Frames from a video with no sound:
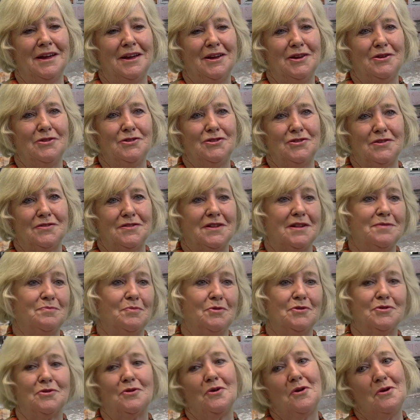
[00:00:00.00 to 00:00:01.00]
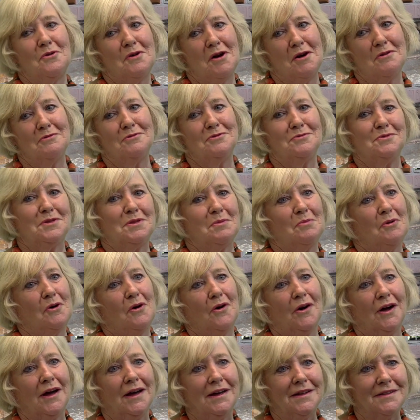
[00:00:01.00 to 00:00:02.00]
you just, I suppose, go around with the
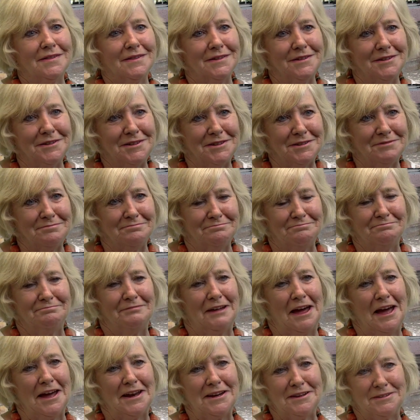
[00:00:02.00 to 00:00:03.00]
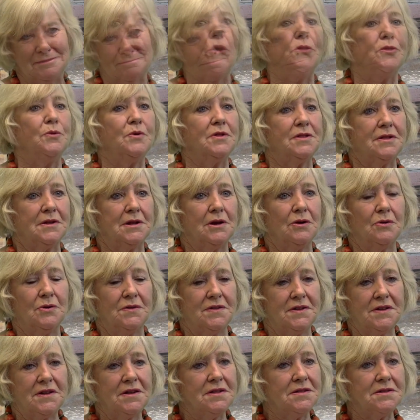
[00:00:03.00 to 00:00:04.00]
boys and that. There was
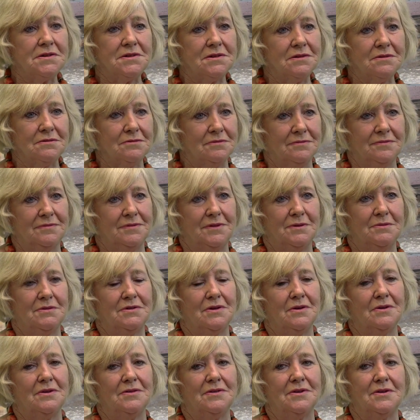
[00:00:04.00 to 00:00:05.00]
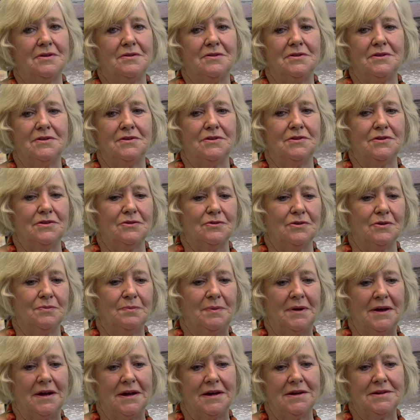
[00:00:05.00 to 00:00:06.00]
loads of things to do. You could
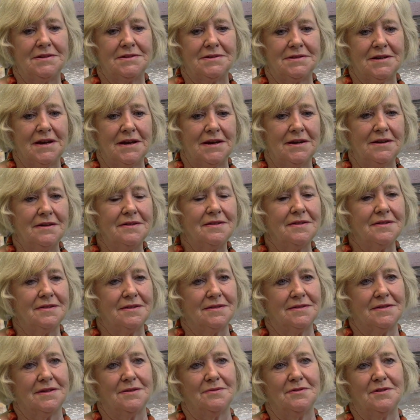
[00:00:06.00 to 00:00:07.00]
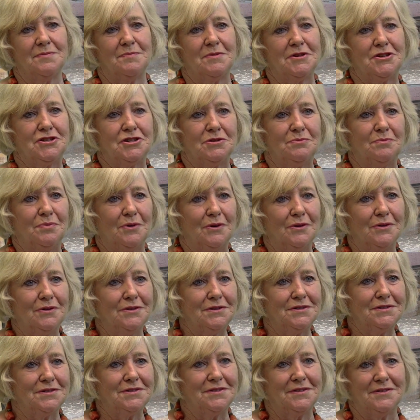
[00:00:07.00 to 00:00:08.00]
play tennis, there was pitch and
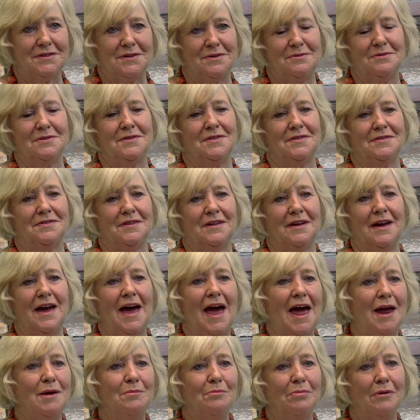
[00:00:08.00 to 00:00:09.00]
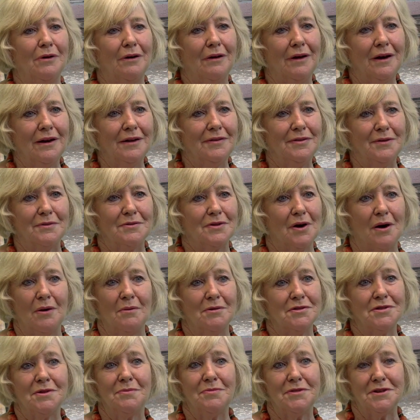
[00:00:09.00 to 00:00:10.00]
putt, there was handball, there was
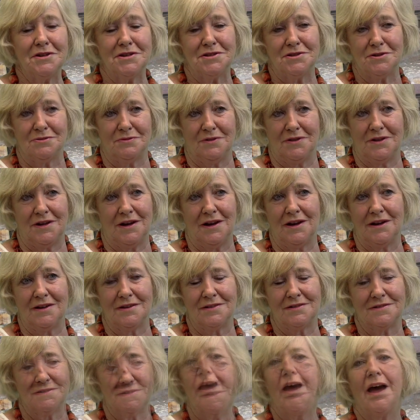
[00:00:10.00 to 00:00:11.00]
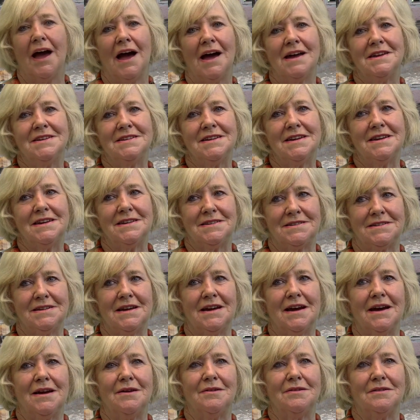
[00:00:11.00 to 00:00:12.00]
always something to do on the island.
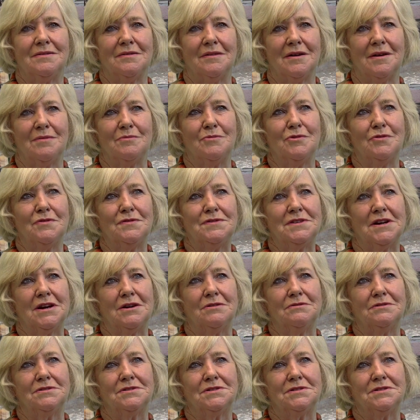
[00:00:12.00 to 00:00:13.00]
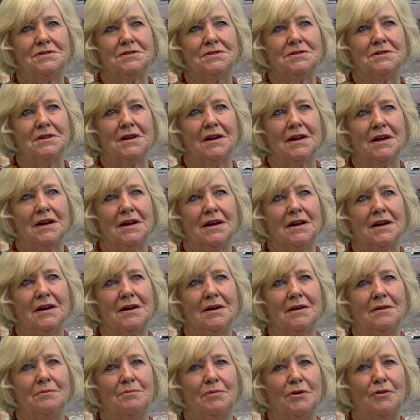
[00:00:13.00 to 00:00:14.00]
I moved out
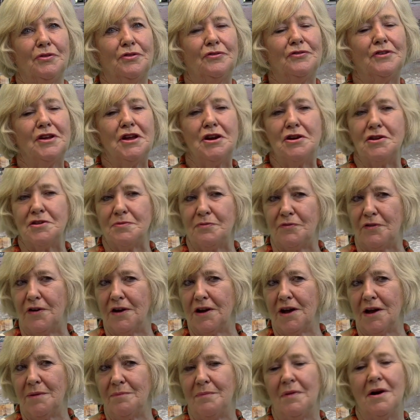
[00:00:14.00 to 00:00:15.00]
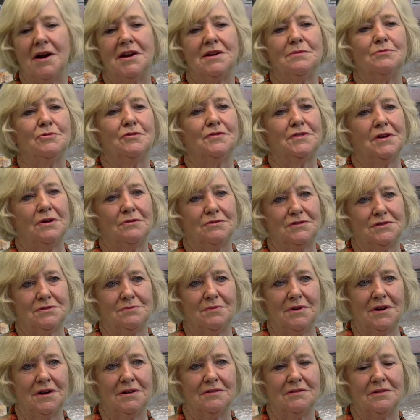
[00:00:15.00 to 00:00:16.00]
about 3 years before I got married. I moved out
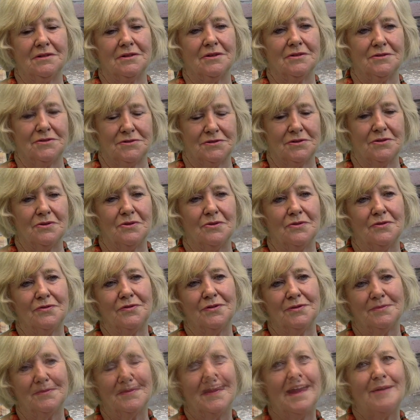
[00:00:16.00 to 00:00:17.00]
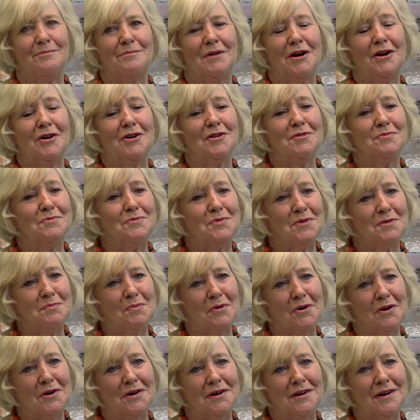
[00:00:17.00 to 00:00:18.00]
to Cove. My husband
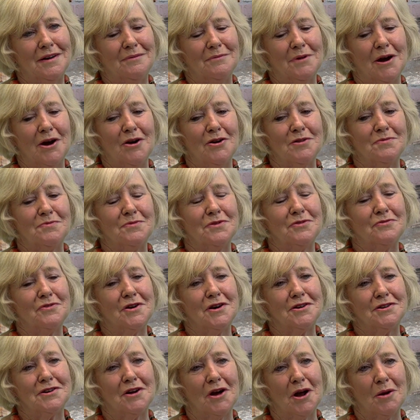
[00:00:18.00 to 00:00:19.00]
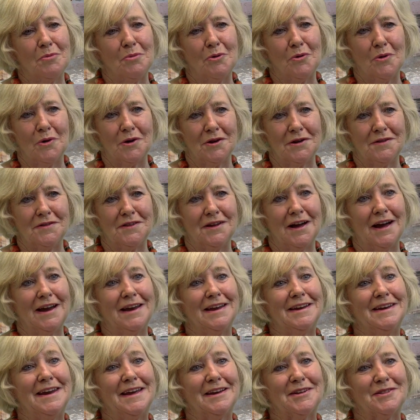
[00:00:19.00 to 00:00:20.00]
was reared in Holbolan, the
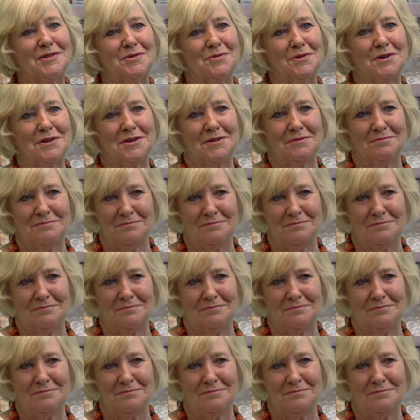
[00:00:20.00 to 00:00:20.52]
island next to it.